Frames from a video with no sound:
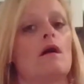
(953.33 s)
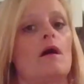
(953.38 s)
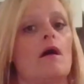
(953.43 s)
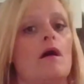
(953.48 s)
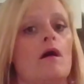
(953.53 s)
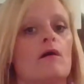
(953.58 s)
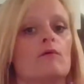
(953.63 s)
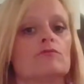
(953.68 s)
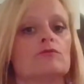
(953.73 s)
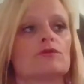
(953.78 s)

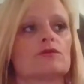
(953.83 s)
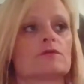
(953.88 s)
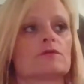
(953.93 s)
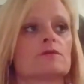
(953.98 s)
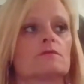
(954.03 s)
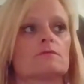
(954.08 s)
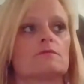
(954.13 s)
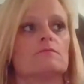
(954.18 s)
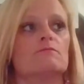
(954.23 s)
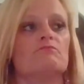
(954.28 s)
I'll
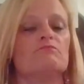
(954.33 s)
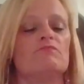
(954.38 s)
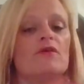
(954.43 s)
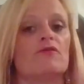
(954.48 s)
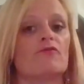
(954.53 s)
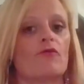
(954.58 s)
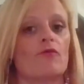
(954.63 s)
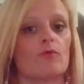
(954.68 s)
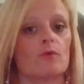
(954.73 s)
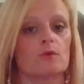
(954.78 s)
just
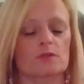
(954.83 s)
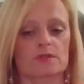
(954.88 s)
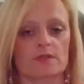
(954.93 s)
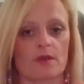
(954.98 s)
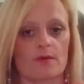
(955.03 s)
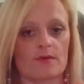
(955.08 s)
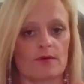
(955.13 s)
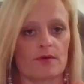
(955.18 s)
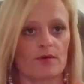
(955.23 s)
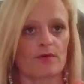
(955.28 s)
mirror what's
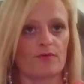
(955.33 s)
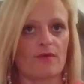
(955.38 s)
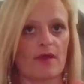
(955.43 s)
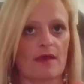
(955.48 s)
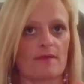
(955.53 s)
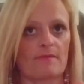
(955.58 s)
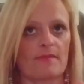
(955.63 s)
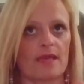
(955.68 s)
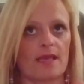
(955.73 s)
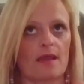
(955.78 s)
going on
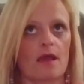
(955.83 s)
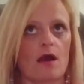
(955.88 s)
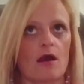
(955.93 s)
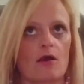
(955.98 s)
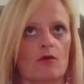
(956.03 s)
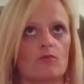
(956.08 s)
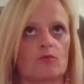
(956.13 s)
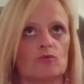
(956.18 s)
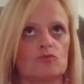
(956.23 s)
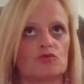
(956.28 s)
around me.
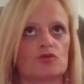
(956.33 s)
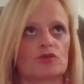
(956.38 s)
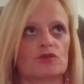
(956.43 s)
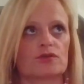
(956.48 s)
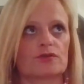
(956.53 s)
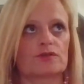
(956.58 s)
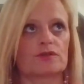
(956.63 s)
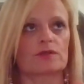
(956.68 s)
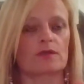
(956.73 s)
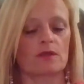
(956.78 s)
I will
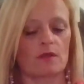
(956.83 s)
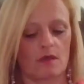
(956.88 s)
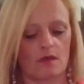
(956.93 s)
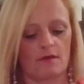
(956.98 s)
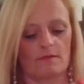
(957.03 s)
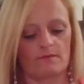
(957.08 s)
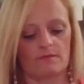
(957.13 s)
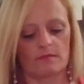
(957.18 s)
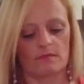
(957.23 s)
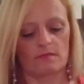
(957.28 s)
just,
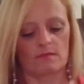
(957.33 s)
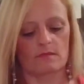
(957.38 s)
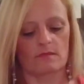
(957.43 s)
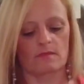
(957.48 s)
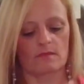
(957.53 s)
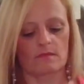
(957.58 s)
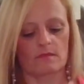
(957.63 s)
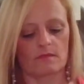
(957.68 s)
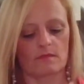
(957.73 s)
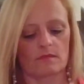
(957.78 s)

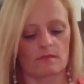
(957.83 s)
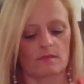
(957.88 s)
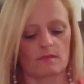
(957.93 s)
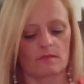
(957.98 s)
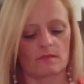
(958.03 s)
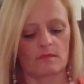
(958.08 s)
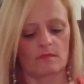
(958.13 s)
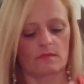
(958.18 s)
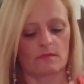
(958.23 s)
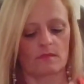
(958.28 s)

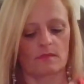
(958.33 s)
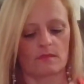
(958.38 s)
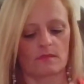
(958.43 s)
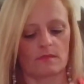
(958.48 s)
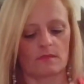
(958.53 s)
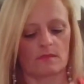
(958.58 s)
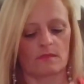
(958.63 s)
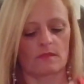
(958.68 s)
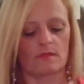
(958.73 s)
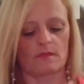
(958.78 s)

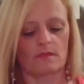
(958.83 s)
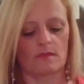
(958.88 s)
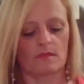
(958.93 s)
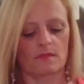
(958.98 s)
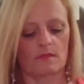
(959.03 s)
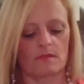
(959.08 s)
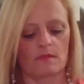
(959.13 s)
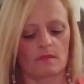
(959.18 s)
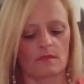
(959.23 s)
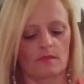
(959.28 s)

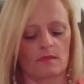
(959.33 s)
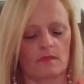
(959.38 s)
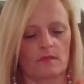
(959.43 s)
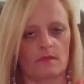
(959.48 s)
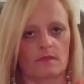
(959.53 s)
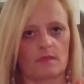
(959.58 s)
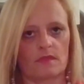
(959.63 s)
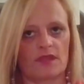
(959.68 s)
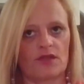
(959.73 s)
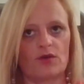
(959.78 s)

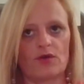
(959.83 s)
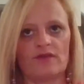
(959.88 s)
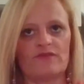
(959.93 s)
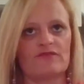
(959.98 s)
they're not